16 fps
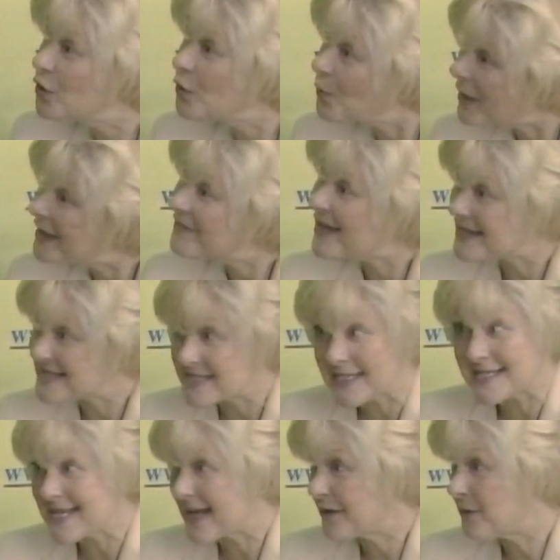you're one of, that's
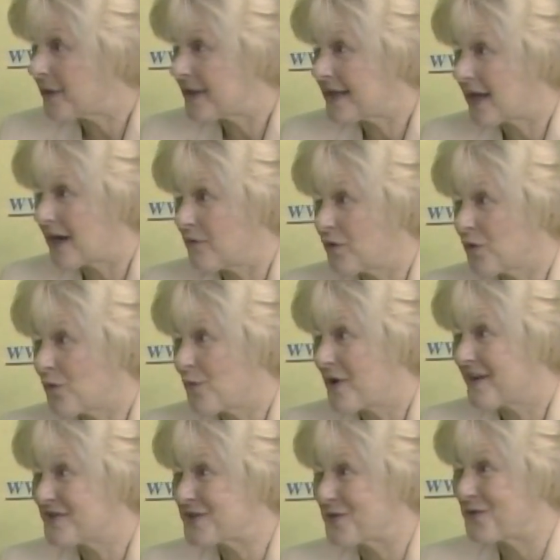exactly right, you're
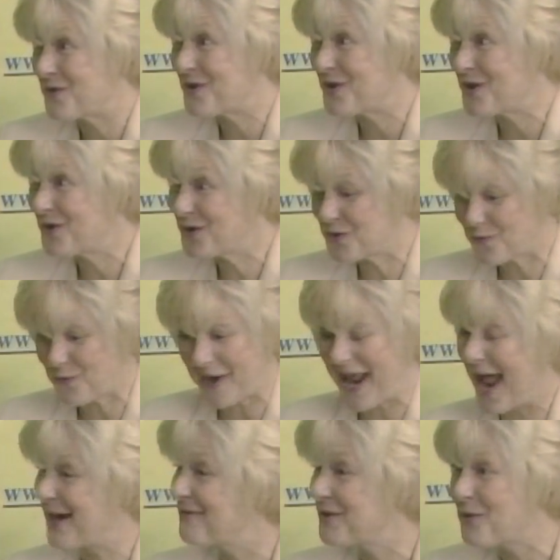one of, so here you went
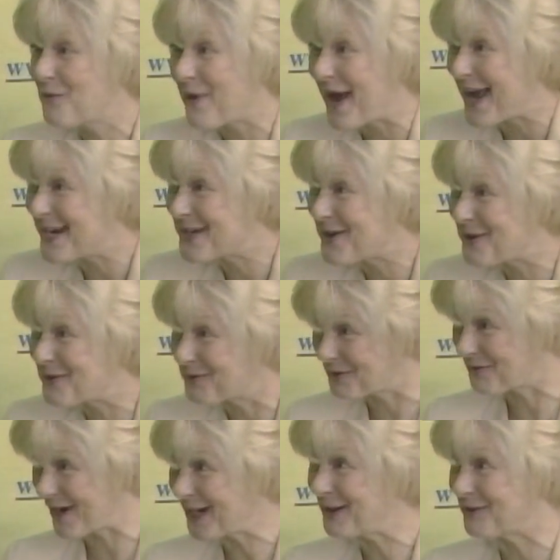out of your way to go to a
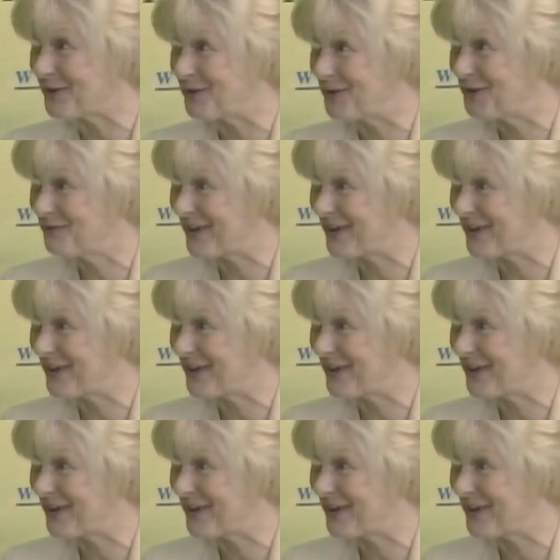credit union,